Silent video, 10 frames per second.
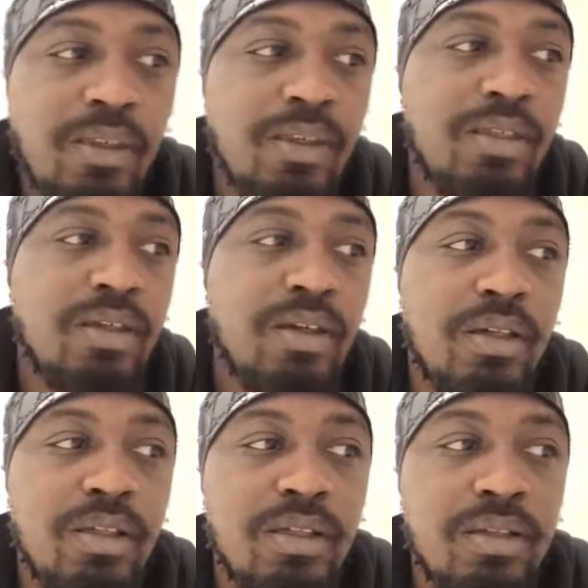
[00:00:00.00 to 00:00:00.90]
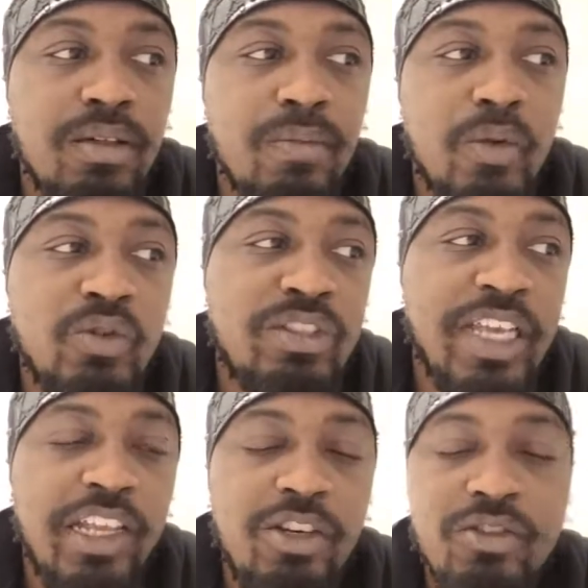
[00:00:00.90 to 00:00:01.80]
the the most
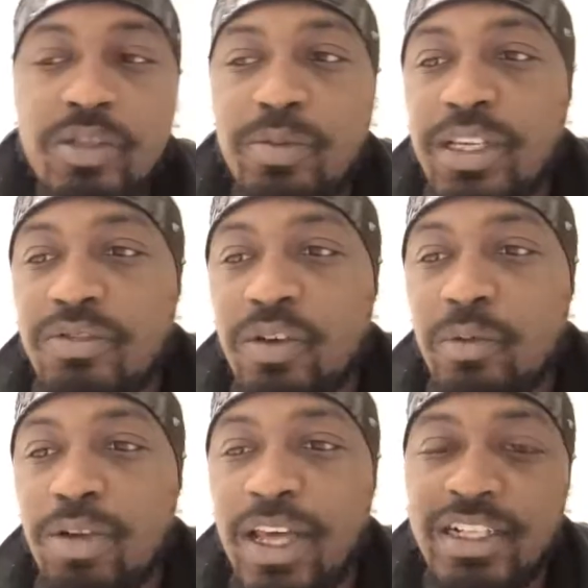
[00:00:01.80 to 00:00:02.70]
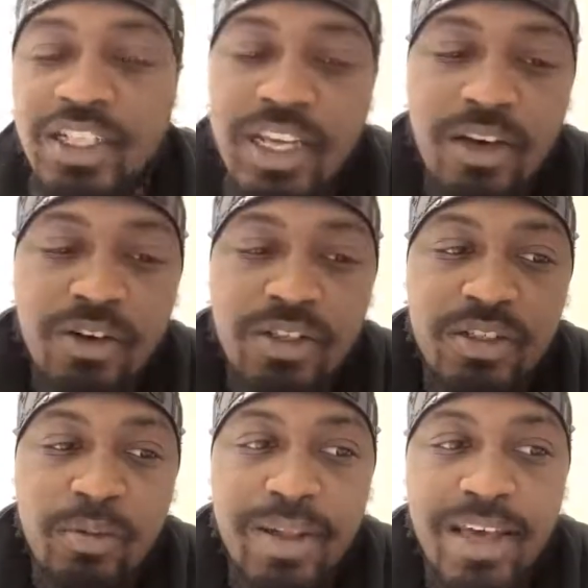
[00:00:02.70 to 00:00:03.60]
dangerous place for a black child is
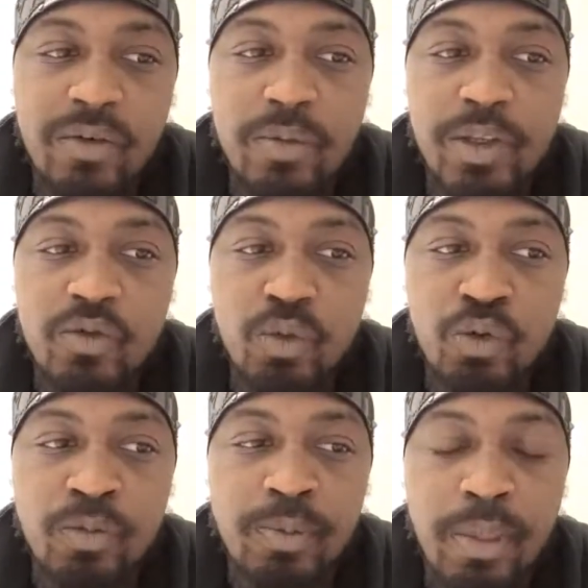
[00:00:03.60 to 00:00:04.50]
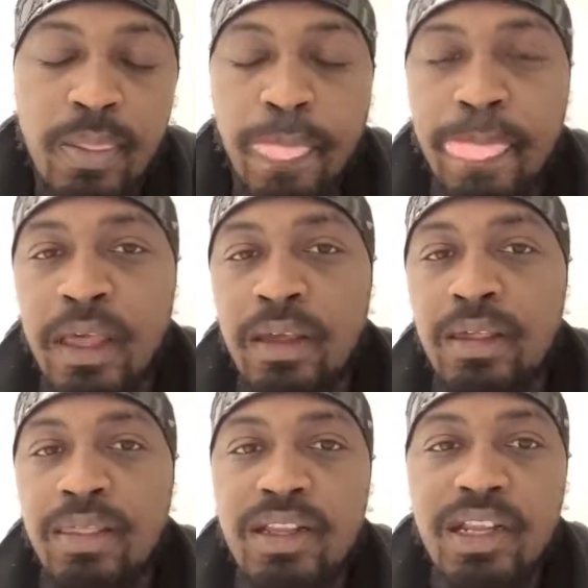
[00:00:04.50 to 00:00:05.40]
the black woman's womb.
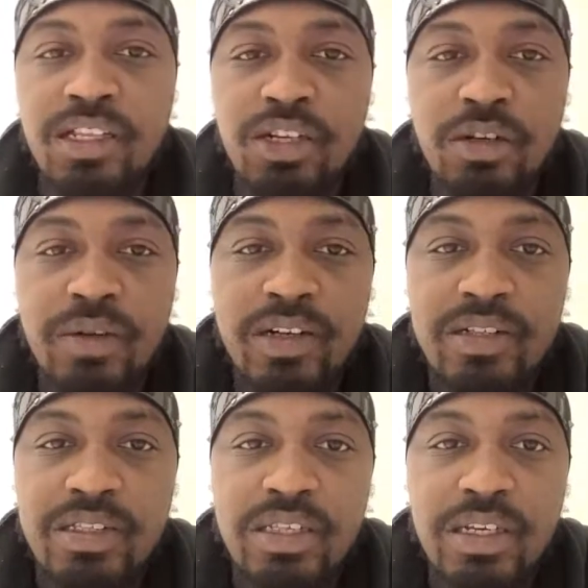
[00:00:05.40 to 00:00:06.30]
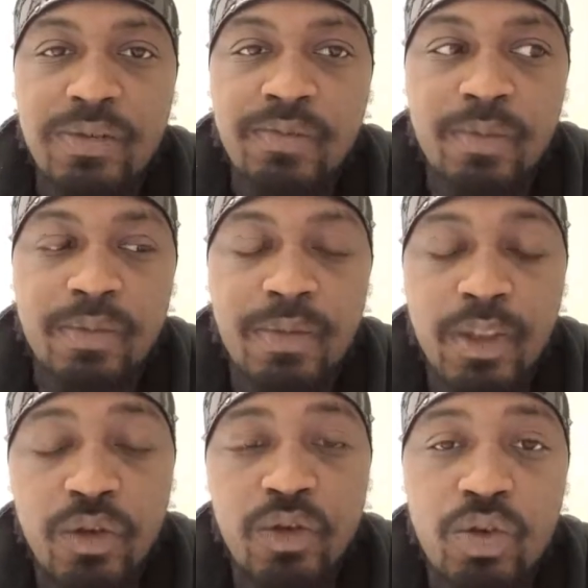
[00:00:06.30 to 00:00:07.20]
Then they turn around and say,
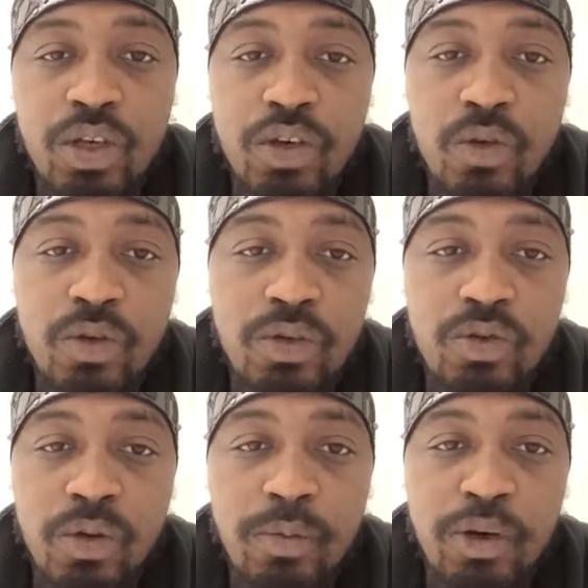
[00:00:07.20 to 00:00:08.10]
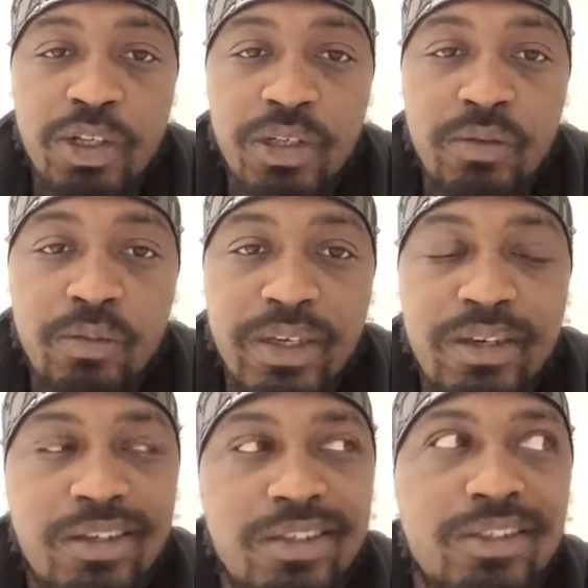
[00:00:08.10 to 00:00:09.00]
you can go do abortion
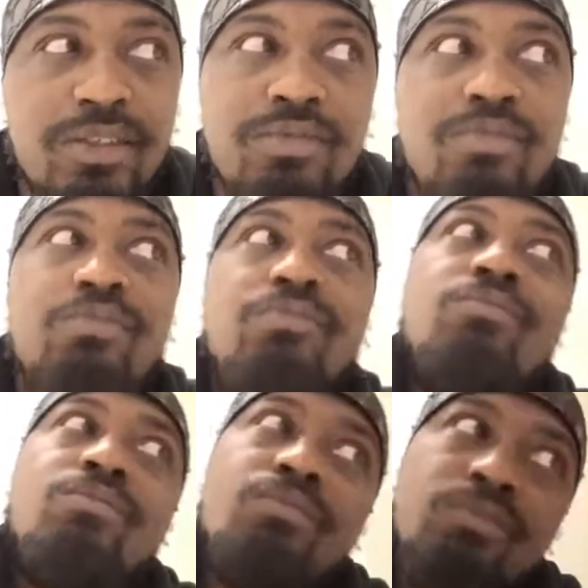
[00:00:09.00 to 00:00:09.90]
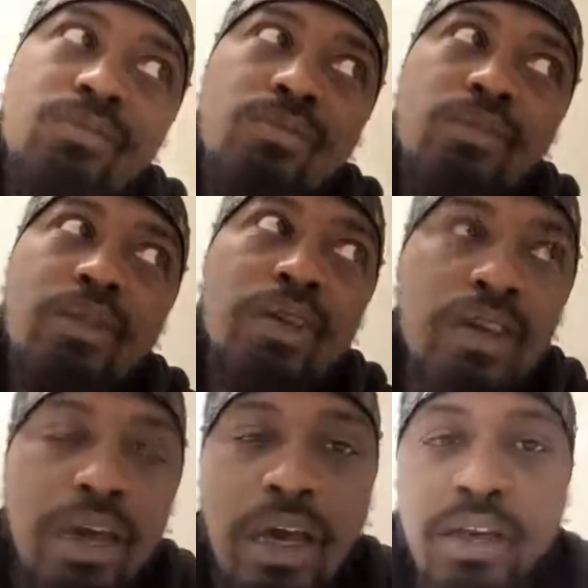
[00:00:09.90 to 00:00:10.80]
because
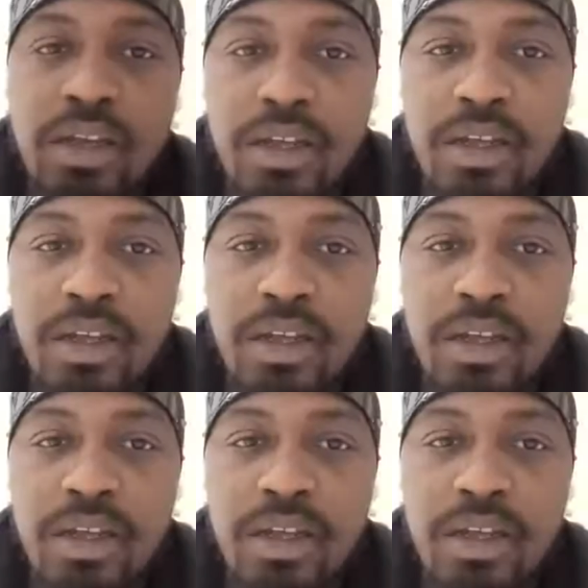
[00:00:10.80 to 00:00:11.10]
I need to